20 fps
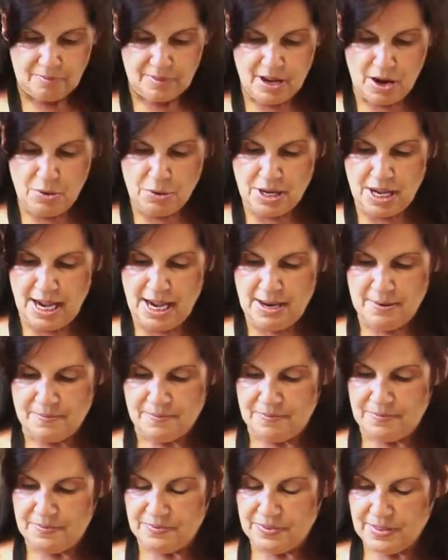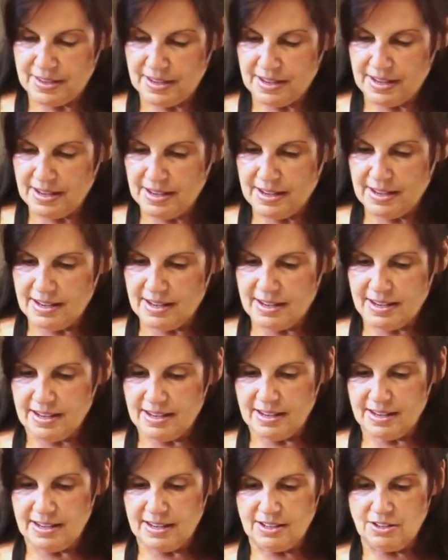Okay,
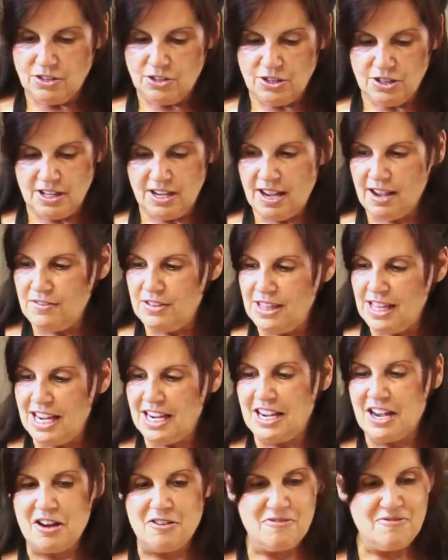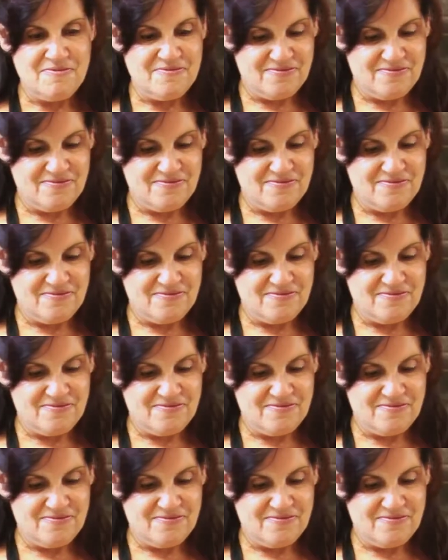into the oven they go.